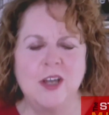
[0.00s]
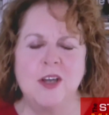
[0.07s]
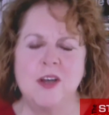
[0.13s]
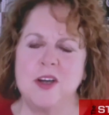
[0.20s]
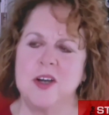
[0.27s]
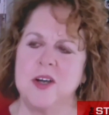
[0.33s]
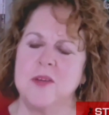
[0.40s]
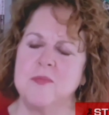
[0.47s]
yeah.
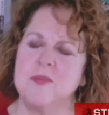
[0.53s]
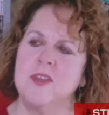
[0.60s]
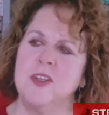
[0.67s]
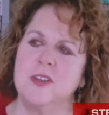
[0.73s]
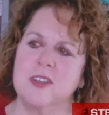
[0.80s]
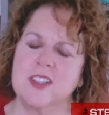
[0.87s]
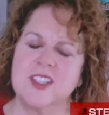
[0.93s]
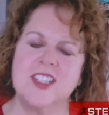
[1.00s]
um, new
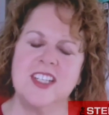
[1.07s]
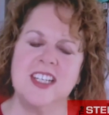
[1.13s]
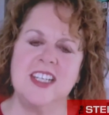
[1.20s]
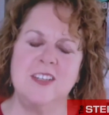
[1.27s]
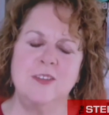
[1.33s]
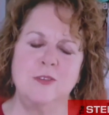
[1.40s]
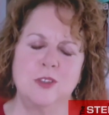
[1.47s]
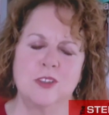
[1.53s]
york
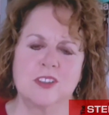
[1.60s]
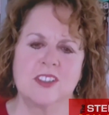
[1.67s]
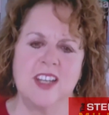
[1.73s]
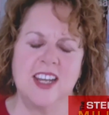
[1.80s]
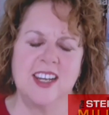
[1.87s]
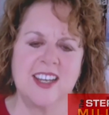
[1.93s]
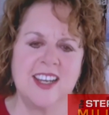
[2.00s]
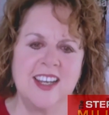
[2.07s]
city who looked
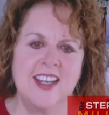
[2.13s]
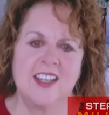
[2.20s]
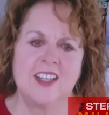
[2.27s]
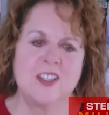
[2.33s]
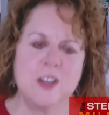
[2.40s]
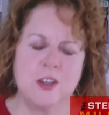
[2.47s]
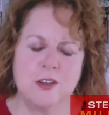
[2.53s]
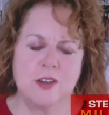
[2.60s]
like
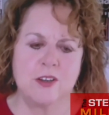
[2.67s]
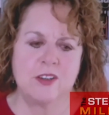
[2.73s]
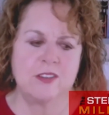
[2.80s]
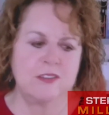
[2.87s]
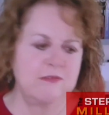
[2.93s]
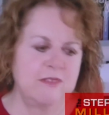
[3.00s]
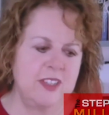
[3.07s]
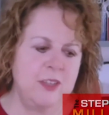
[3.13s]
uh,
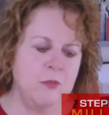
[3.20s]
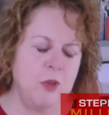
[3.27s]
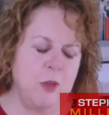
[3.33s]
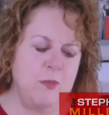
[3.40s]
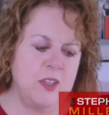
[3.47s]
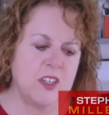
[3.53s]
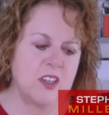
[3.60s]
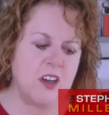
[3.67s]
he might
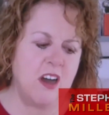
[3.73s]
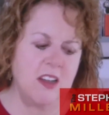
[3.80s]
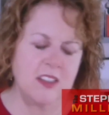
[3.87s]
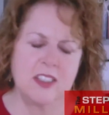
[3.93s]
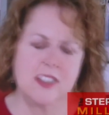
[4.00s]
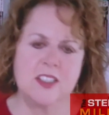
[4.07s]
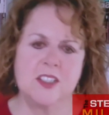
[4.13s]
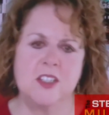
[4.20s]
be a
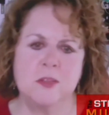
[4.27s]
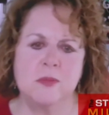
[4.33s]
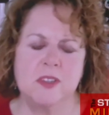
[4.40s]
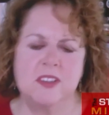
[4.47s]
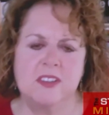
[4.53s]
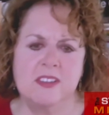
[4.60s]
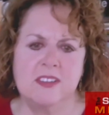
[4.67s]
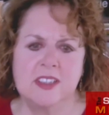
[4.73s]
colleague to
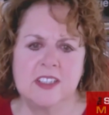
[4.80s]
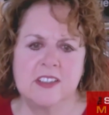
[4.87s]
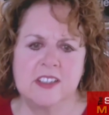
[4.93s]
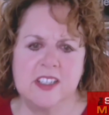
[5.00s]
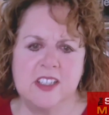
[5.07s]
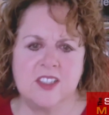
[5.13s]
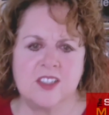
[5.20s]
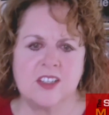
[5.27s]
timothy
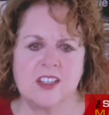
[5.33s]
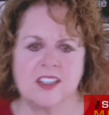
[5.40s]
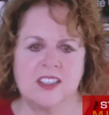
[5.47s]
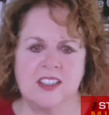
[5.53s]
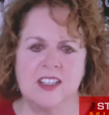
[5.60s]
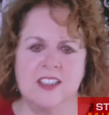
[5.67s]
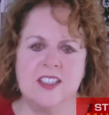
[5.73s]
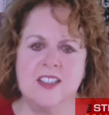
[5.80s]
leary circa
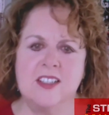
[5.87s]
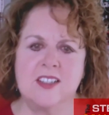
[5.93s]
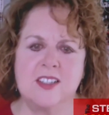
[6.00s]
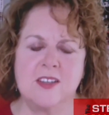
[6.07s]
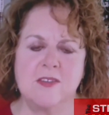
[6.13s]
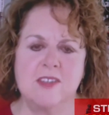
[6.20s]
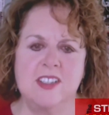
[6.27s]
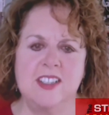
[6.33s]

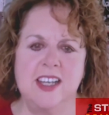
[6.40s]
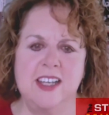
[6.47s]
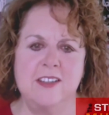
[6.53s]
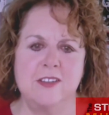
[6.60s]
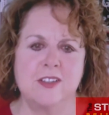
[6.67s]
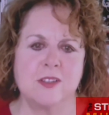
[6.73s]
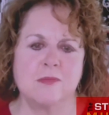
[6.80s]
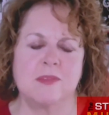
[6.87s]
1978
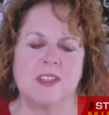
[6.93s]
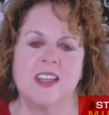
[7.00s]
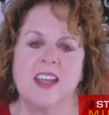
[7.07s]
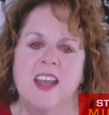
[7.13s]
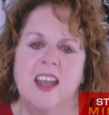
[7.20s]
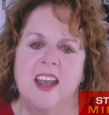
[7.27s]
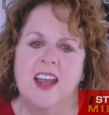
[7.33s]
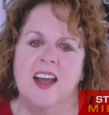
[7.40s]
or something
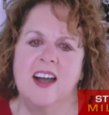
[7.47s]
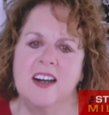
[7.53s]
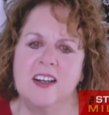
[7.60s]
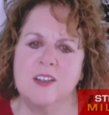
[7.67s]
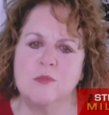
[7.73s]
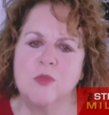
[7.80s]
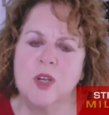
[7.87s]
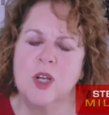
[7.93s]

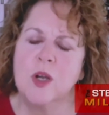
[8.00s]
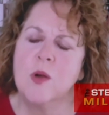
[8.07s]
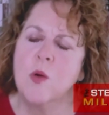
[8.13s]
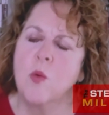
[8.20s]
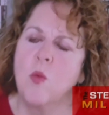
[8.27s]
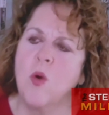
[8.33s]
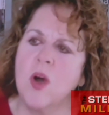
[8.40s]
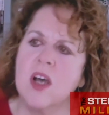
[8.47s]
um,
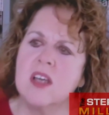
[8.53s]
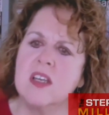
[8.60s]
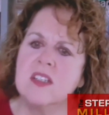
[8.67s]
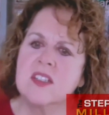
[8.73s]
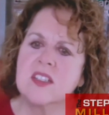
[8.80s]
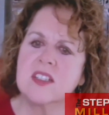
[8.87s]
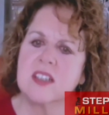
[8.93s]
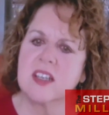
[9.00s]

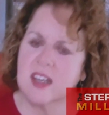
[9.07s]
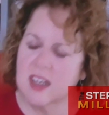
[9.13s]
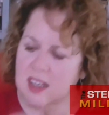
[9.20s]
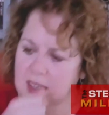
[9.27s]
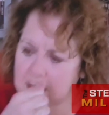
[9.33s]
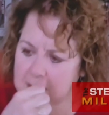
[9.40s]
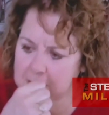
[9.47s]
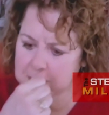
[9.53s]
was,
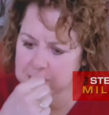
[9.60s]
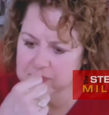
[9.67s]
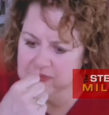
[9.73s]
uh,